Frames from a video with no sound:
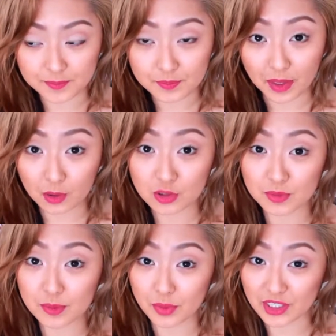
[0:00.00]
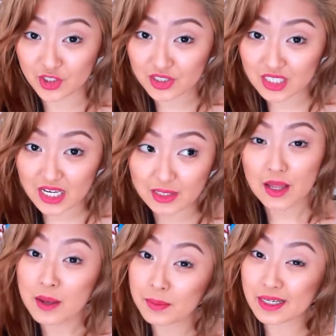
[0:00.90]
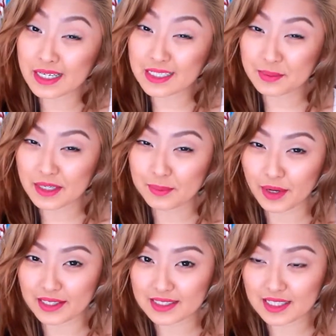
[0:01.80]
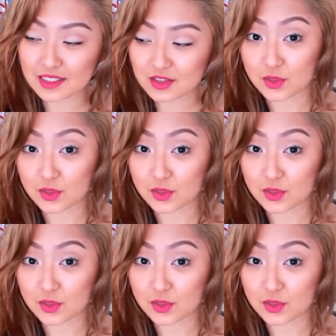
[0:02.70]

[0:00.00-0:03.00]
microdermabrasion done, but it is pretty pricey.